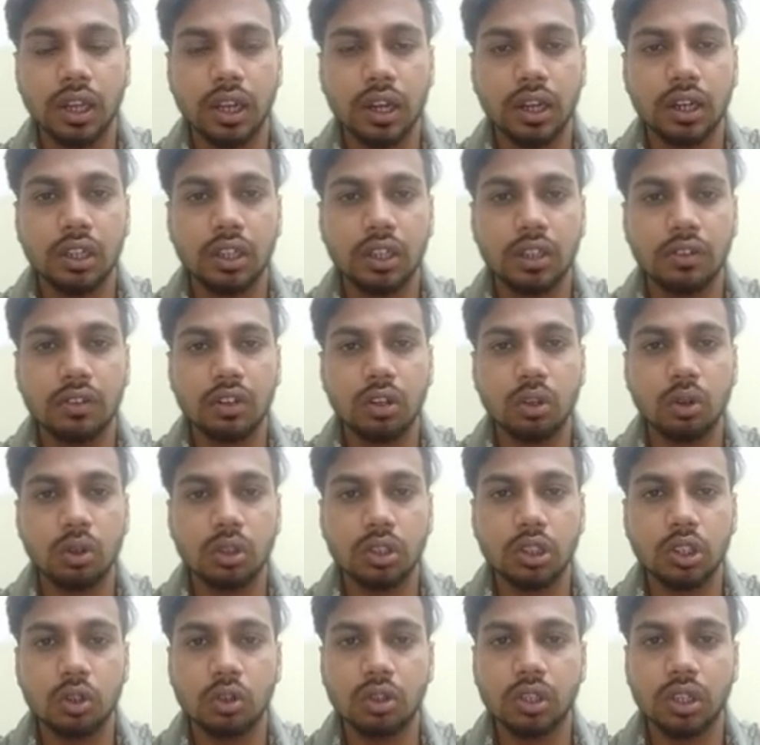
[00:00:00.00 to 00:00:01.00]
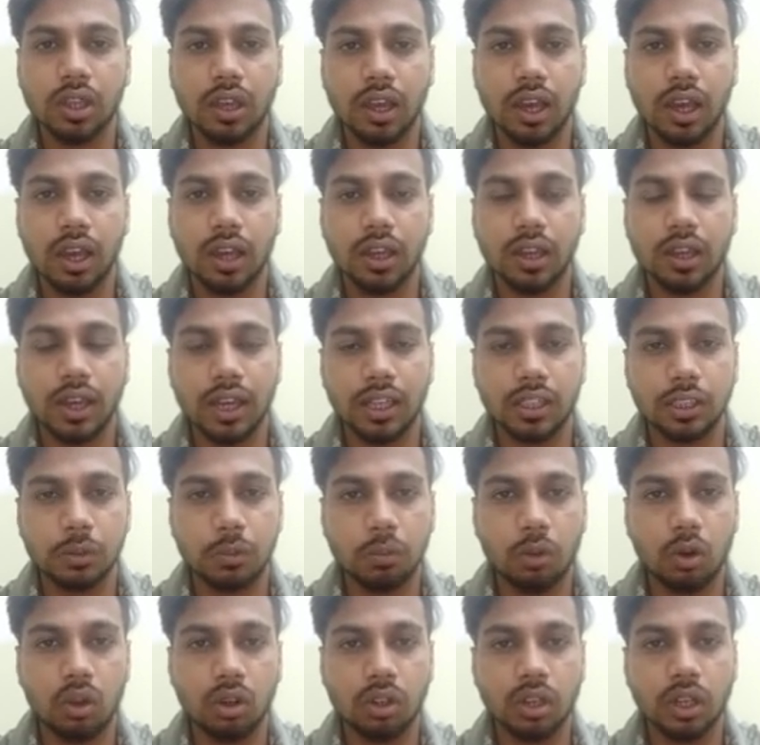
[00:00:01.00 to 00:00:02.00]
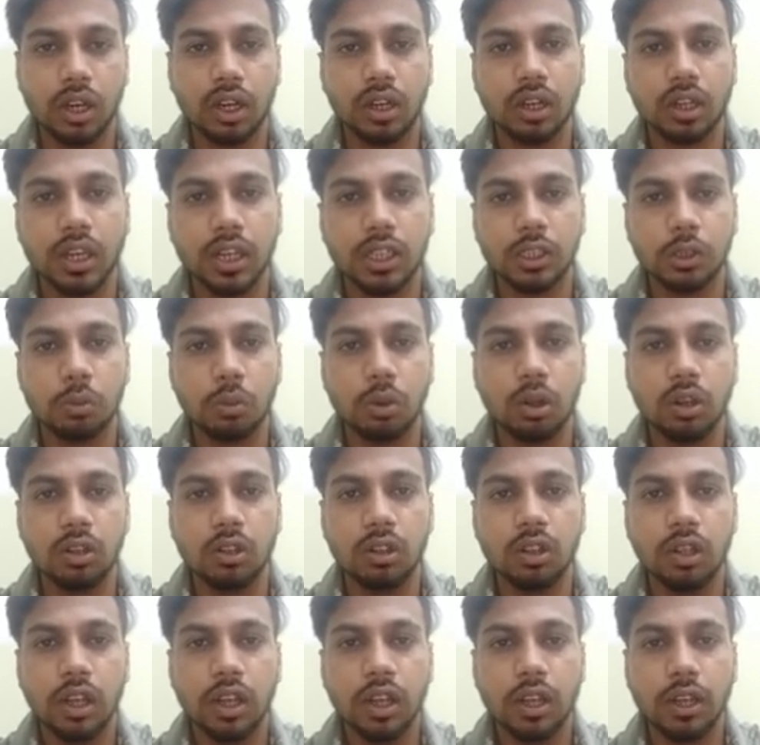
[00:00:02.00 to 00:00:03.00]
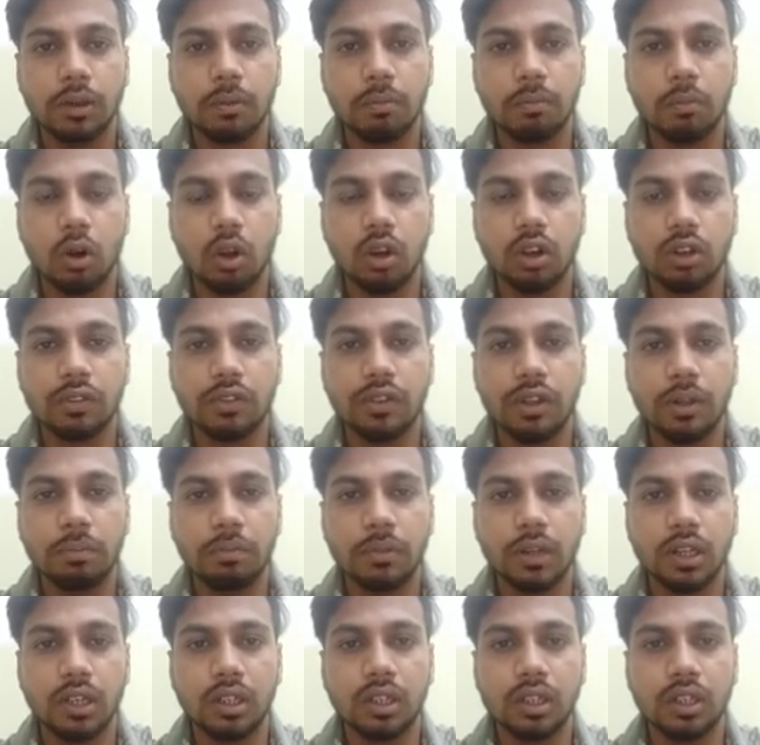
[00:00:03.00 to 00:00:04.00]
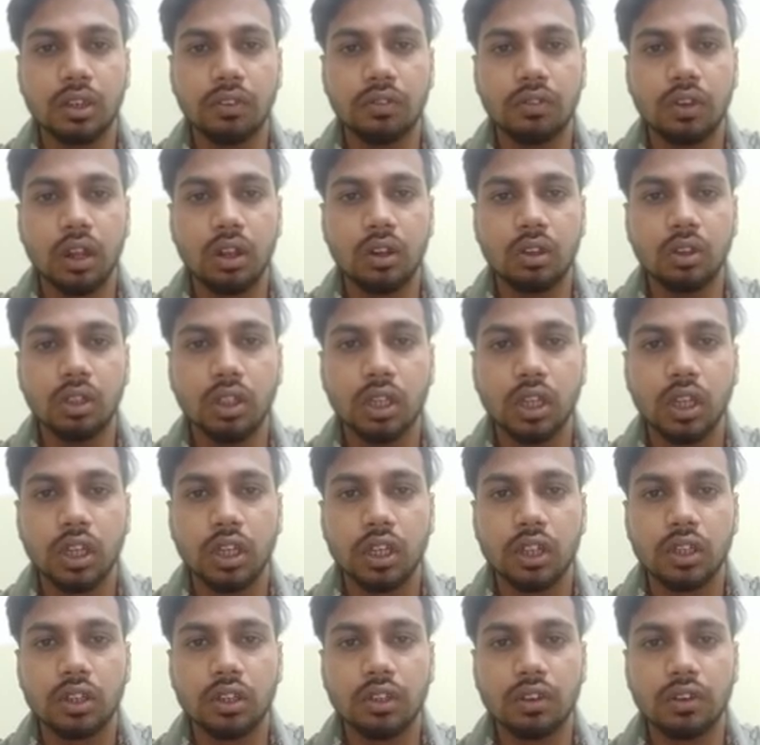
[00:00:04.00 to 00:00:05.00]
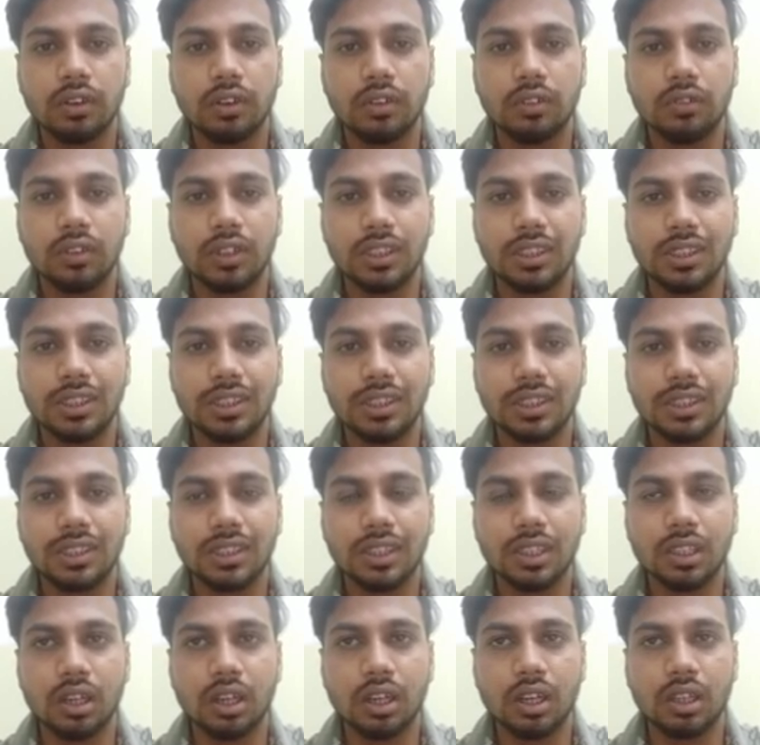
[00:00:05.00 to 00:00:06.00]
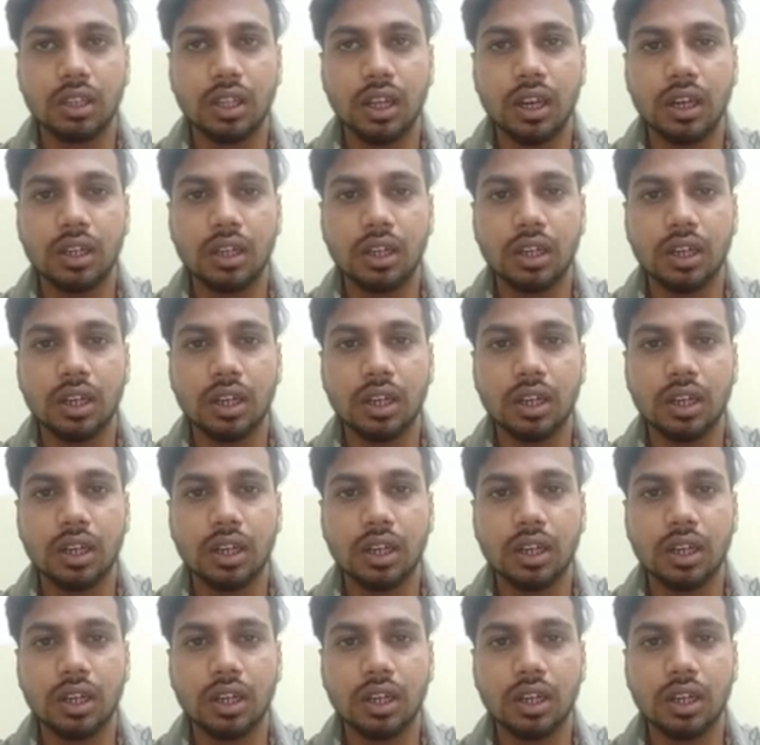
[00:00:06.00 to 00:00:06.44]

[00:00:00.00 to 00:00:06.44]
and it will goes to the catch block, and catch block will print the value which is that